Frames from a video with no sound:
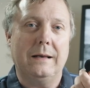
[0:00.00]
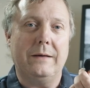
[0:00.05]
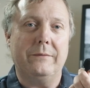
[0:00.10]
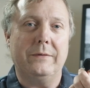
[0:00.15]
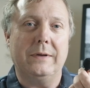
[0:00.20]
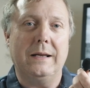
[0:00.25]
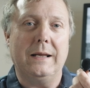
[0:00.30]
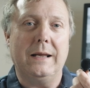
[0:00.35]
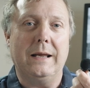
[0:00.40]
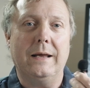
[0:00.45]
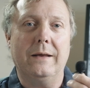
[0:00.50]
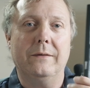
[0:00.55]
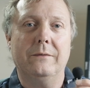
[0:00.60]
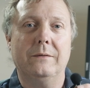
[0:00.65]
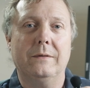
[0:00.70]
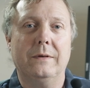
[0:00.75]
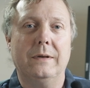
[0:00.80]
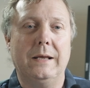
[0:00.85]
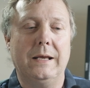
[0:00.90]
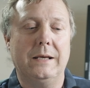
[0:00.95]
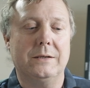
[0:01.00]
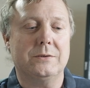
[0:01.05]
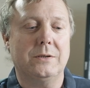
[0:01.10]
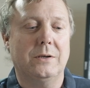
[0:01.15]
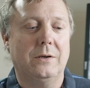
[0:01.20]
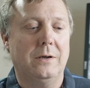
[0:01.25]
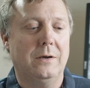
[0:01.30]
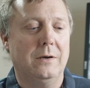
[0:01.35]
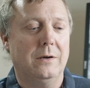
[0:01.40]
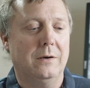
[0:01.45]
lavalier,
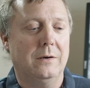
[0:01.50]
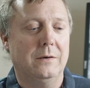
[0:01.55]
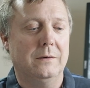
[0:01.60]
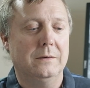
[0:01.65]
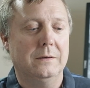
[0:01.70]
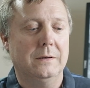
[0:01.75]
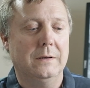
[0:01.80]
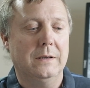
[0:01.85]
XLR